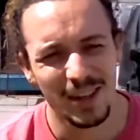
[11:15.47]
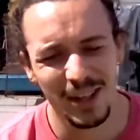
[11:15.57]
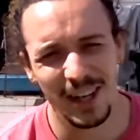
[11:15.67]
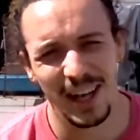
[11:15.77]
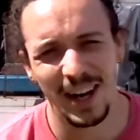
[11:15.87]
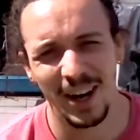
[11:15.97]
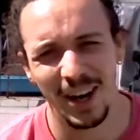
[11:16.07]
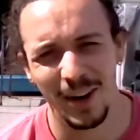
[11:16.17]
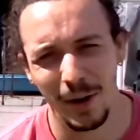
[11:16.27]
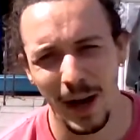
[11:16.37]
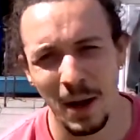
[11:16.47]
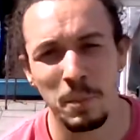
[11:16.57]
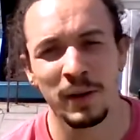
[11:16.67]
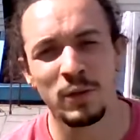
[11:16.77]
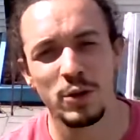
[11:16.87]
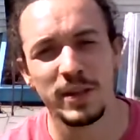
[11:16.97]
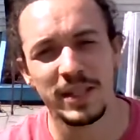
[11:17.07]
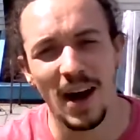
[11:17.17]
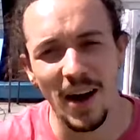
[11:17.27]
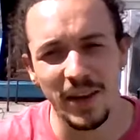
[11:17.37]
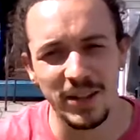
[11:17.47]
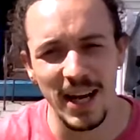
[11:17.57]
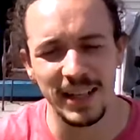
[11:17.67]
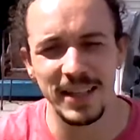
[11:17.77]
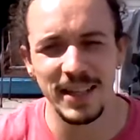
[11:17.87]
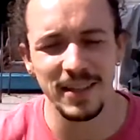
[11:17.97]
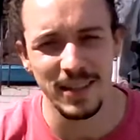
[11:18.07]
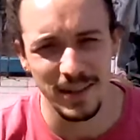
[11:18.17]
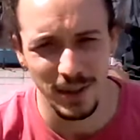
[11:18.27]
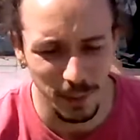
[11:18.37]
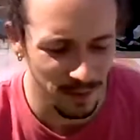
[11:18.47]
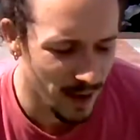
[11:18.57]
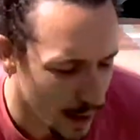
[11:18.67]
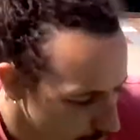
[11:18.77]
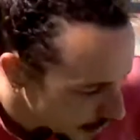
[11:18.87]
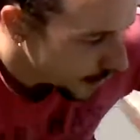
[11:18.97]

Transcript: you're going to get hurt, okay? But if you do these other techniques, you'll be fine.